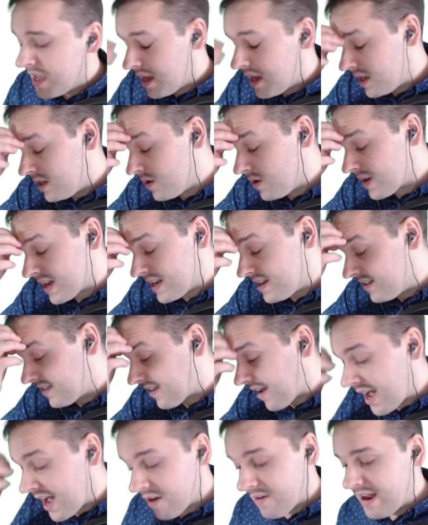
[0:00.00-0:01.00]
You can
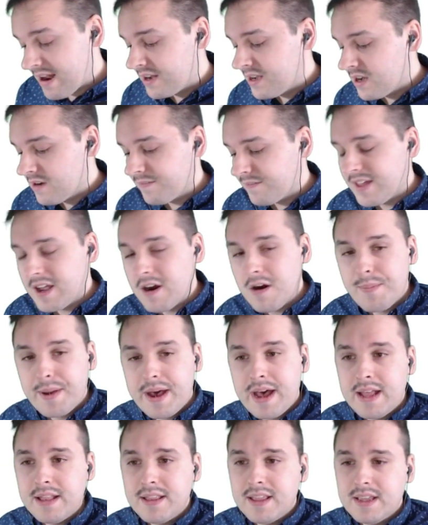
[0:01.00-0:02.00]
design around your flower
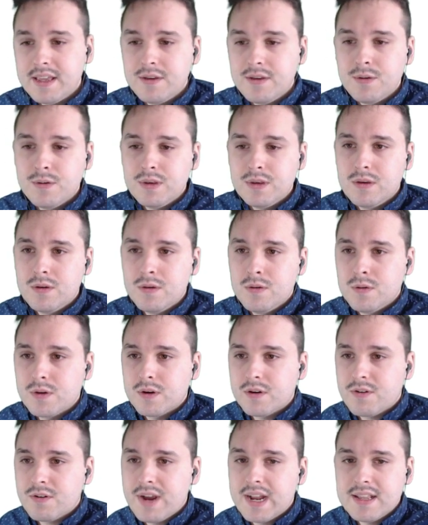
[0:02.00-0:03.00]
pot that you
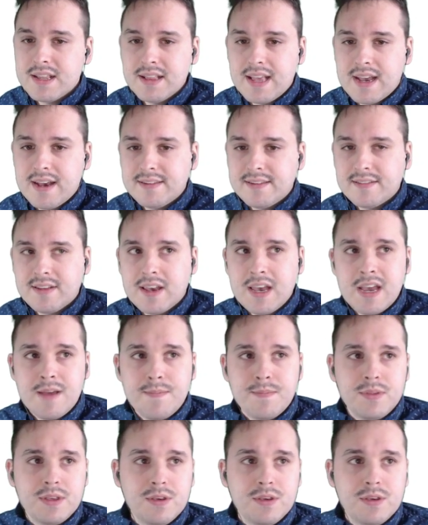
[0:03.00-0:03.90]
created last time.